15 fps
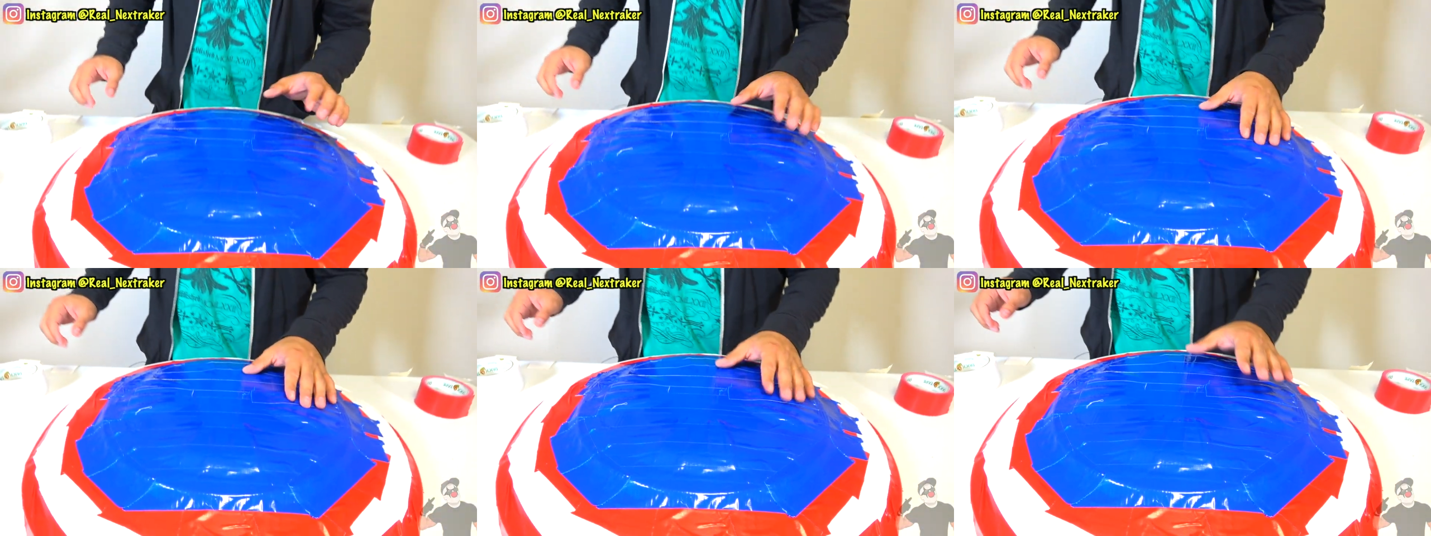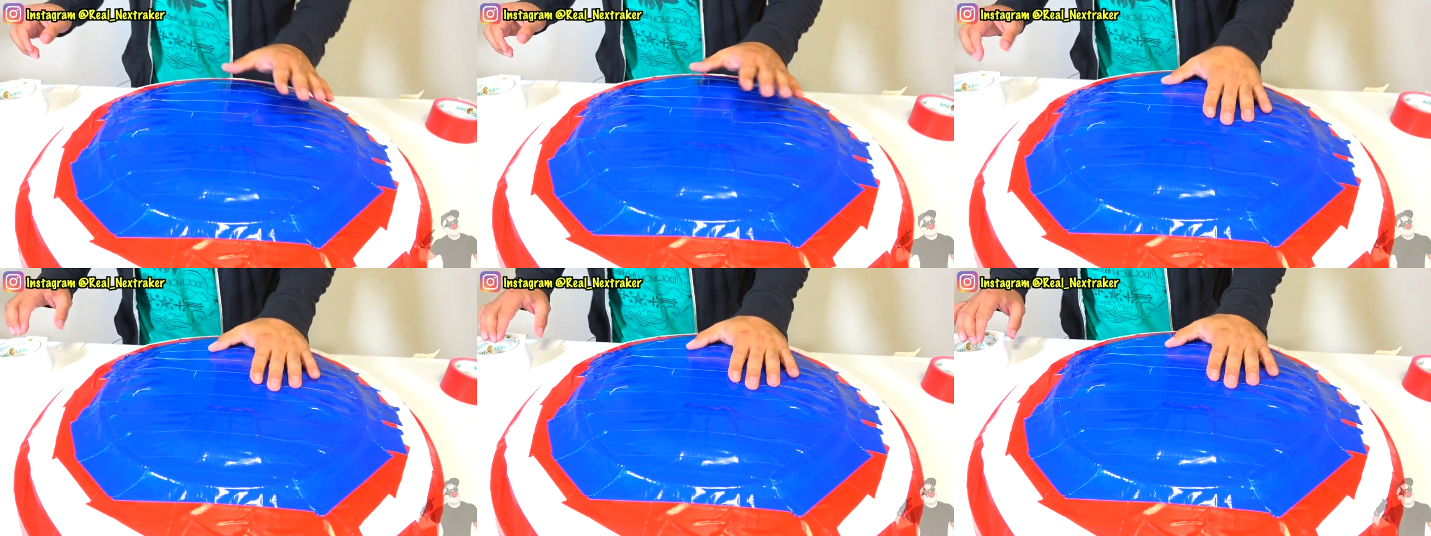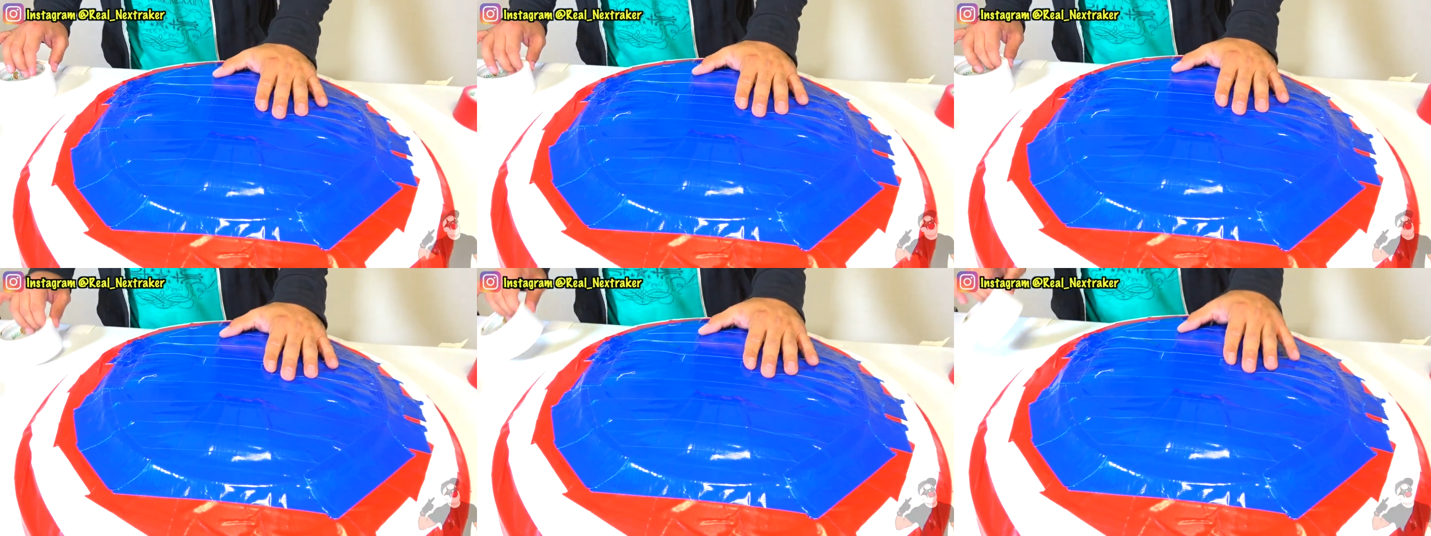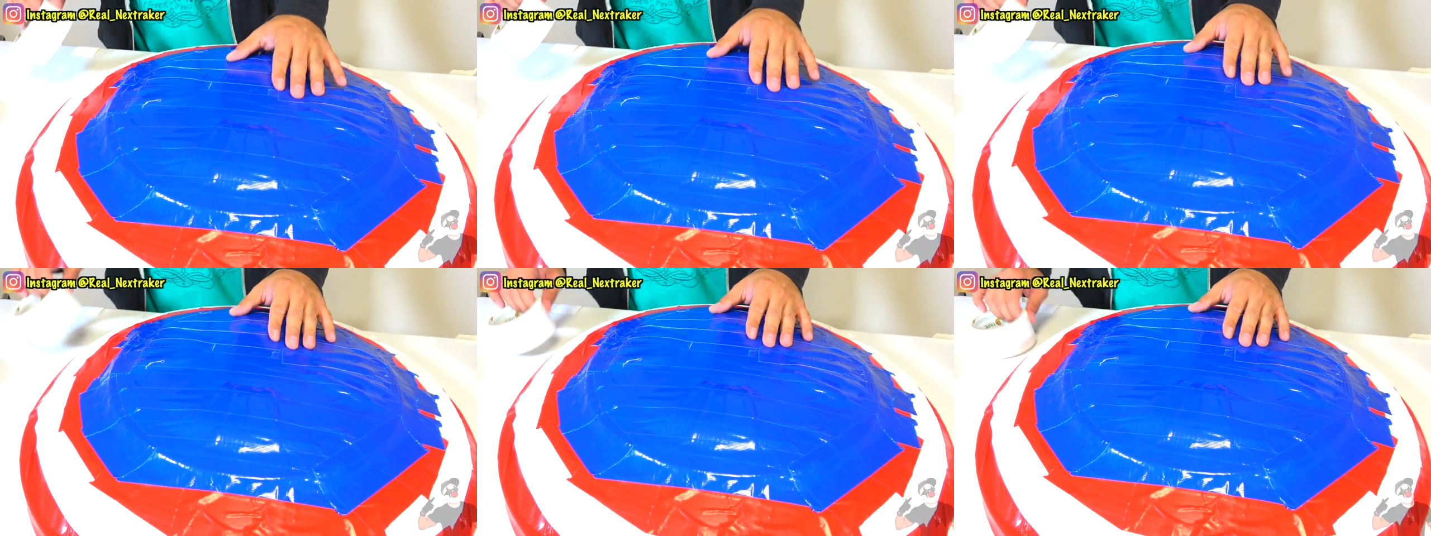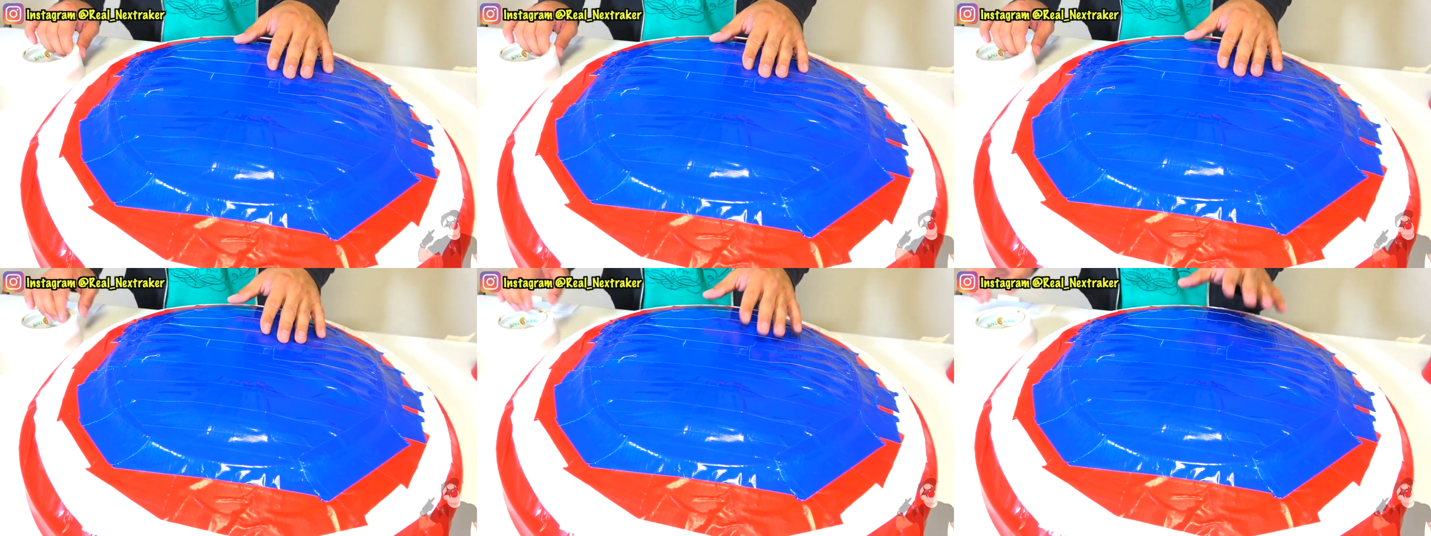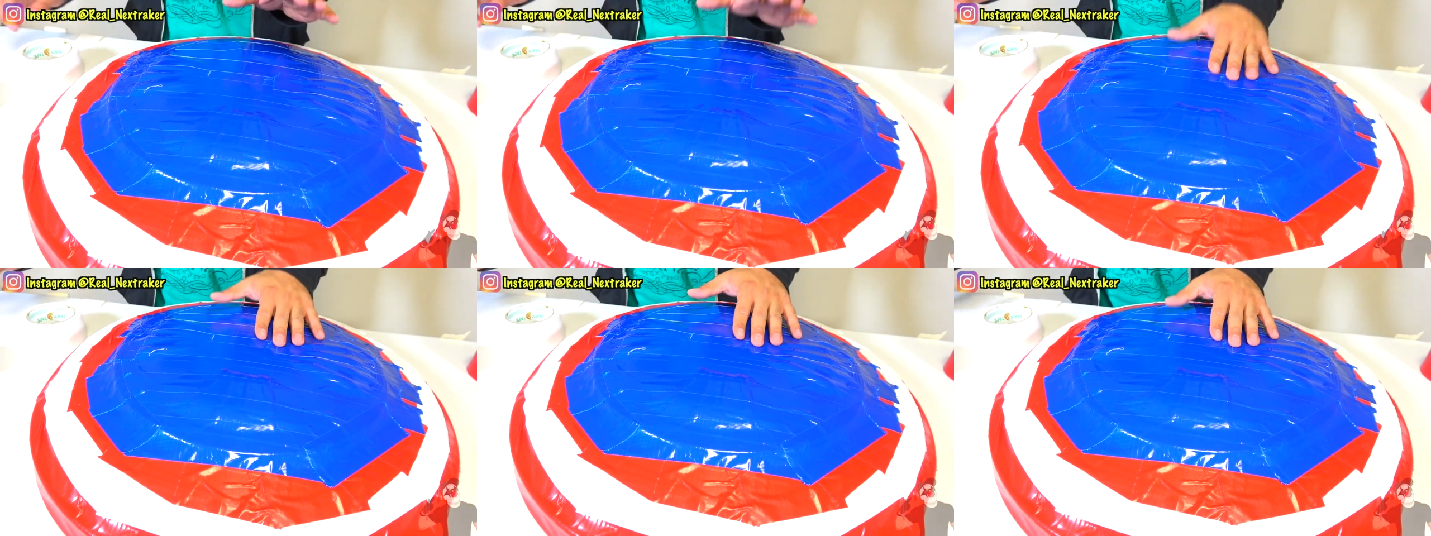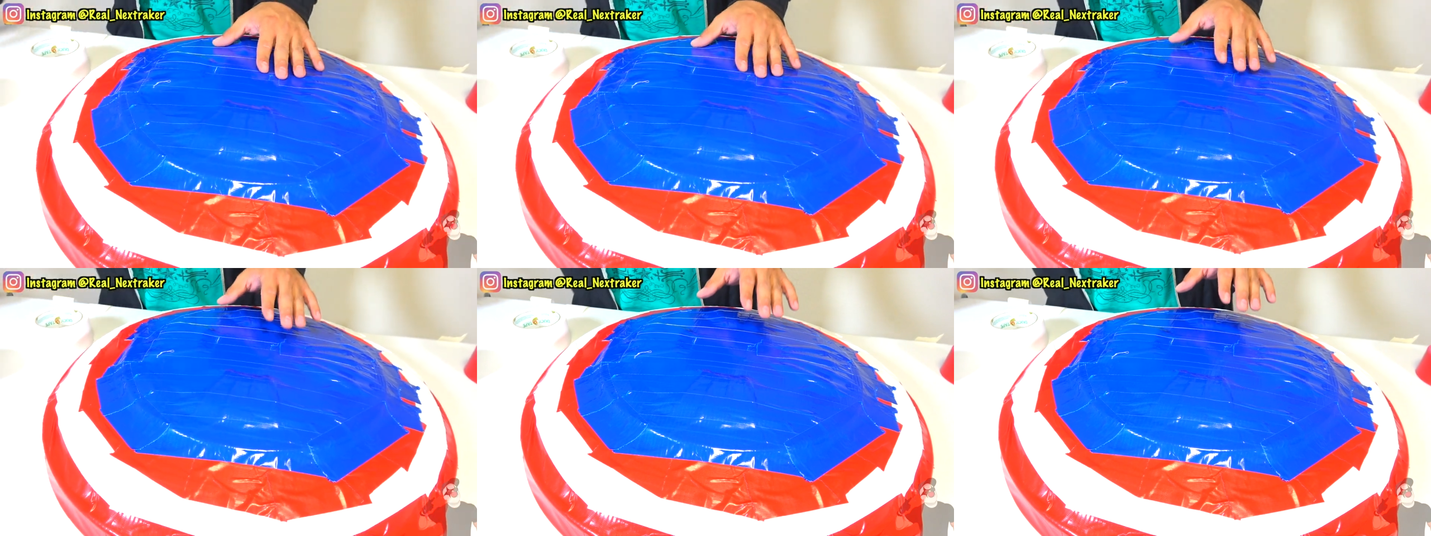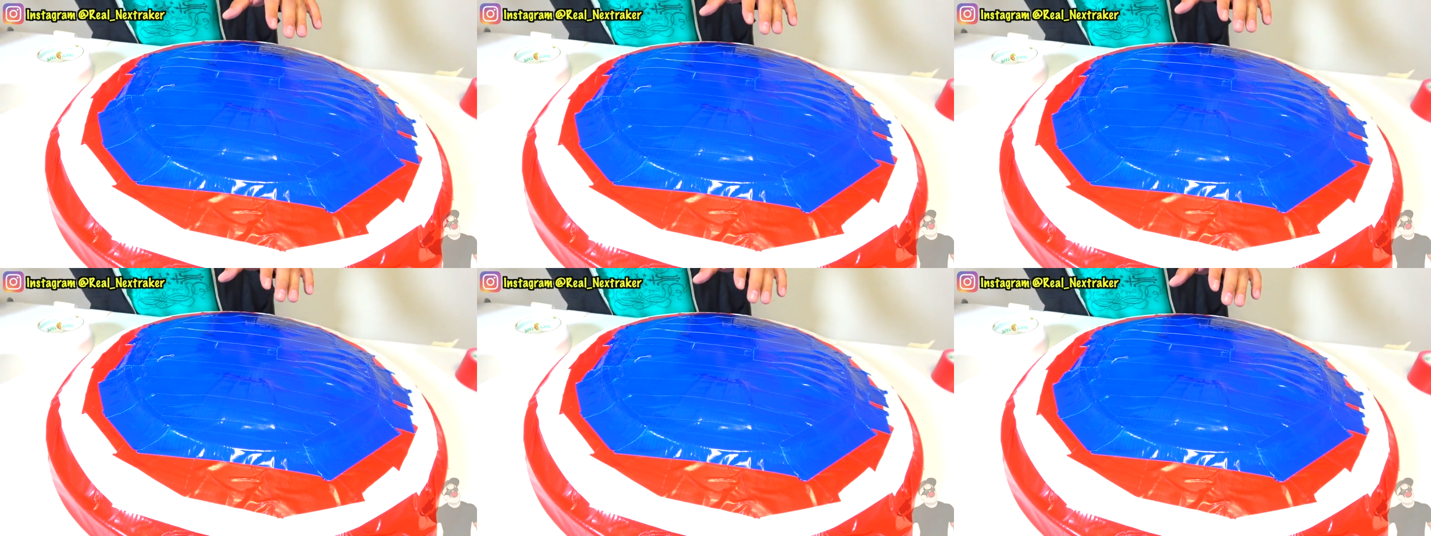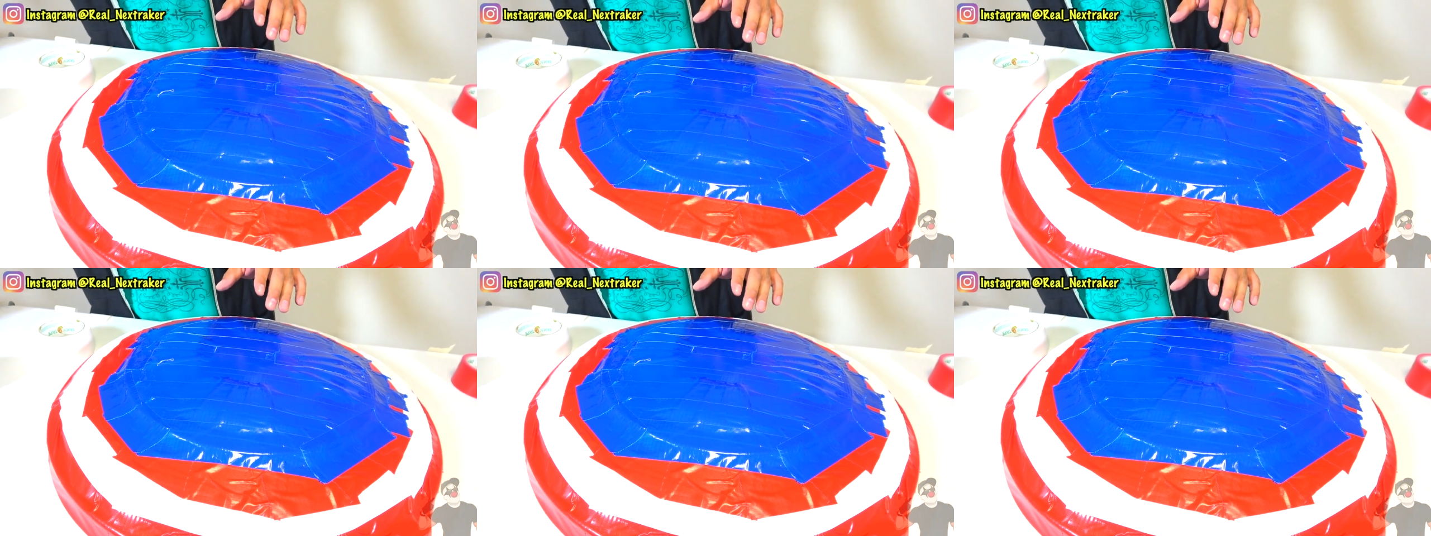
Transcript: Nobody's mouth can be seen.